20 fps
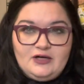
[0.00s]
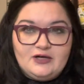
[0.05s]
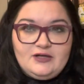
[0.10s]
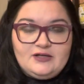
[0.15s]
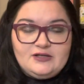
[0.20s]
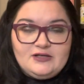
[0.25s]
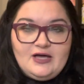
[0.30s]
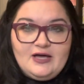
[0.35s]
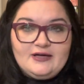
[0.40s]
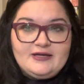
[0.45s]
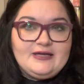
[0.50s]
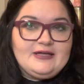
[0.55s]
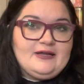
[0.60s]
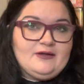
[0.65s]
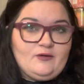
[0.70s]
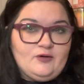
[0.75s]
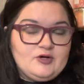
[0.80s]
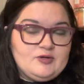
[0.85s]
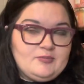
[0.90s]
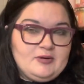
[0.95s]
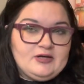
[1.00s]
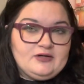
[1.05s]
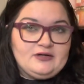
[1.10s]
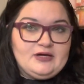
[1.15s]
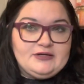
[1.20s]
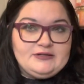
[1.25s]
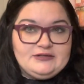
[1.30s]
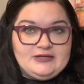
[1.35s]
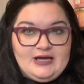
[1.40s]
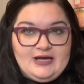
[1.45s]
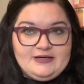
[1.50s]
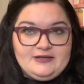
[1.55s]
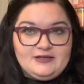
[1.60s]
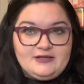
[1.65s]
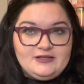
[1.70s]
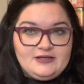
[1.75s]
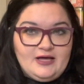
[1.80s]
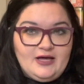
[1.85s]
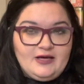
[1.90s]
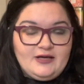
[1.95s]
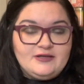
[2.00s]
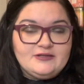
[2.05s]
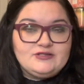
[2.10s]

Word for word: o'clock and I go to bed around nine o'clock.